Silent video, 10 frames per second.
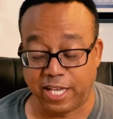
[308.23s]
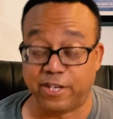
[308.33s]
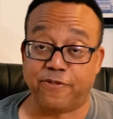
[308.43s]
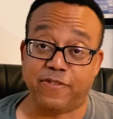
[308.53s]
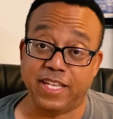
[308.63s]

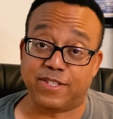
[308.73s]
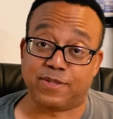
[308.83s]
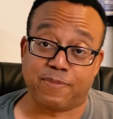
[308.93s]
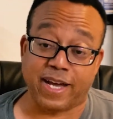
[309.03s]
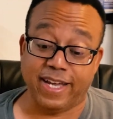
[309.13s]
defeats
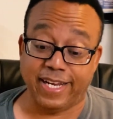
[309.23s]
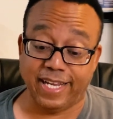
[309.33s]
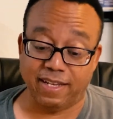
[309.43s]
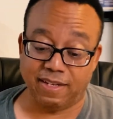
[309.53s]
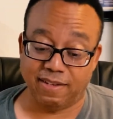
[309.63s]
Spidey
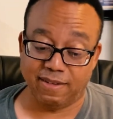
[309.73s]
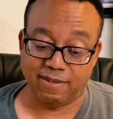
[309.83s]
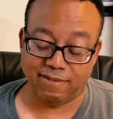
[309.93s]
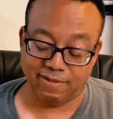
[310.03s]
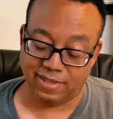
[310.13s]

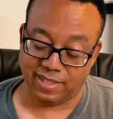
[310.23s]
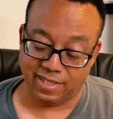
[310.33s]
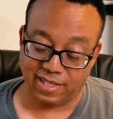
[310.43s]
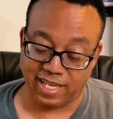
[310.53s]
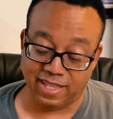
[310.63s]

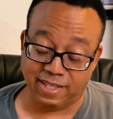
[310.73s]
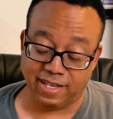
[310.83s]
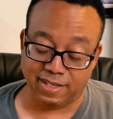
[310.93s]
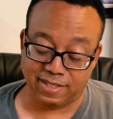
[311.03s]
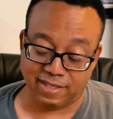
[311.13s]
in
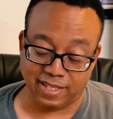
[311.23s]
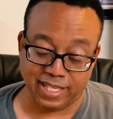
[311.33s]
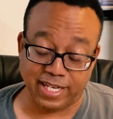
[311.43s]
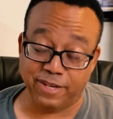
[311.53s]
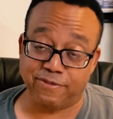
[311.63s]
this, and
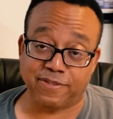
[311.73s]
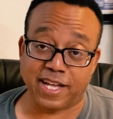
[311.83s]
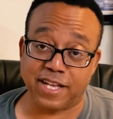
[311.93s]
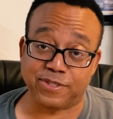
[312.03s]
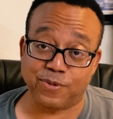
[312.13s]
then he
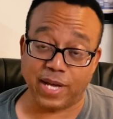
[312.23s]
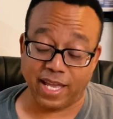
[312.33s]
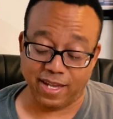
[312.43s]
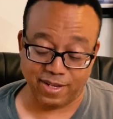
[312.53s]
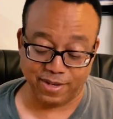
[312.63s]
flies
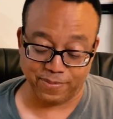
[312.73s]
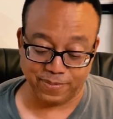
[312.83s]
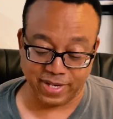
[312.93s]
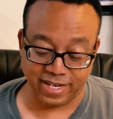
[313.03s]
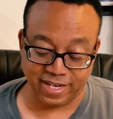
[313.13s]
away.
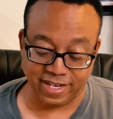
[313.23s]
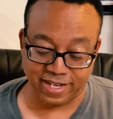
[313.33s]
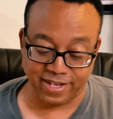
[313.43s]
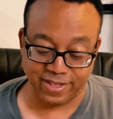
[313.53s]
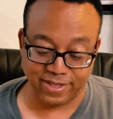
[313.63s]
But
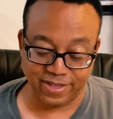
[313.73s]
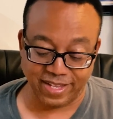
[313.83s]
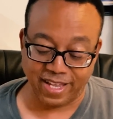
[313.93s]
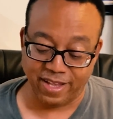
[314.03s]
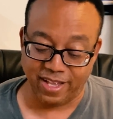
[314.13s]

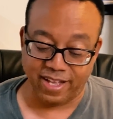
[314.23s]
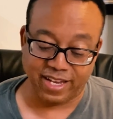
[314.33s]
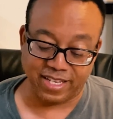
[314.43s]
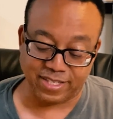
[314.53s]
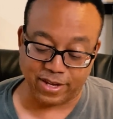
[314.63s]

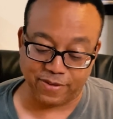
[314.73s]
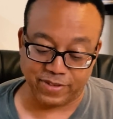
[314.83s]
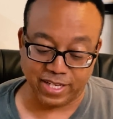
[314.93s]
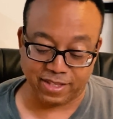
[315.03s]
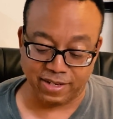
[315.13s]
guess I have to
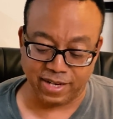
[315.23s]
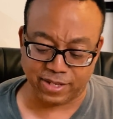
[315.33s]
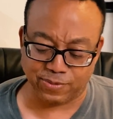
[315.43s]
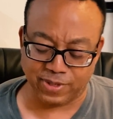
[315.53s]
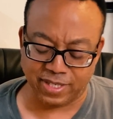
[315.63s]
get the
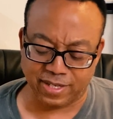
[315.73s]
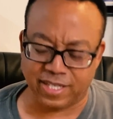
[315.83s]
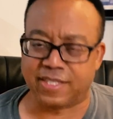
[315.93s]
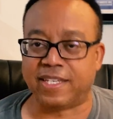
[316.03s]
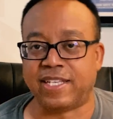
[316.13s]
next one
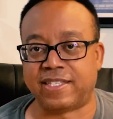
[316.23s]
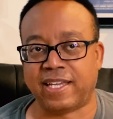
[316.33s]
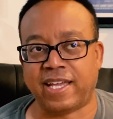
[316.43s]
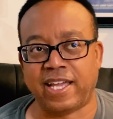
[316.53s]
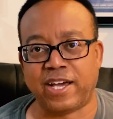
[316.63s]
because it's
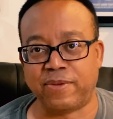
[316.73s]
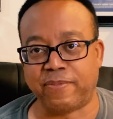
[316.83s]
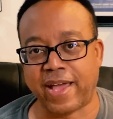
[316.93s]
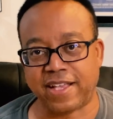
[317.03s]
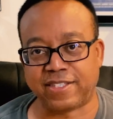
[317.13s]
a
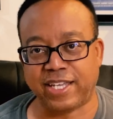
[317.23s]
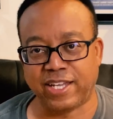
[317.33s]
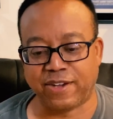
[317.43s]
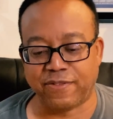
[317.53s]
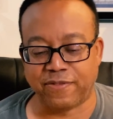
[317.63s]

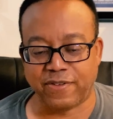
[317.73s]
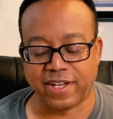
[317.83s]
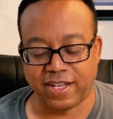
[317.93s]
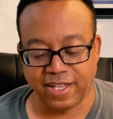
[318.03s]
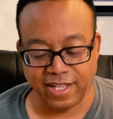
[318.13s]
unmasking of
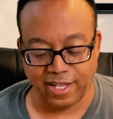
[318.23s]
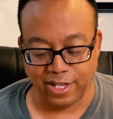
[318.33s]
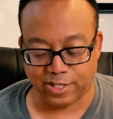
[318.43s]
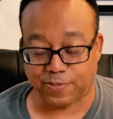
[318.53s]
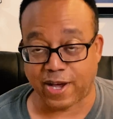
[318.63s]

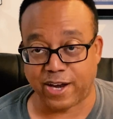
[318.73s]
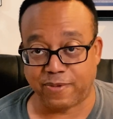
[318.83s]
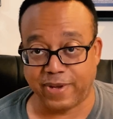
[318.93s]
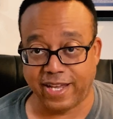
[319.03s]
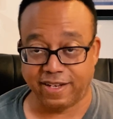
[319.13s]

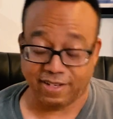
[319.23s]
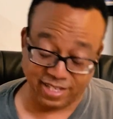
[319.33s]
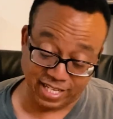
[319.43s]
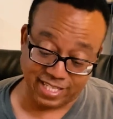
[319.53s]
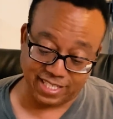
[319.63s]
Spider-Man,
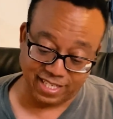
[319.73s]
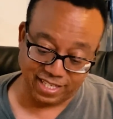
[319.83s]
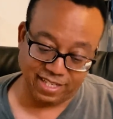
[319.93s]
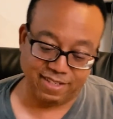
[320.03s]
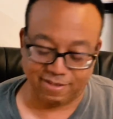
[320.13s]
allegedly,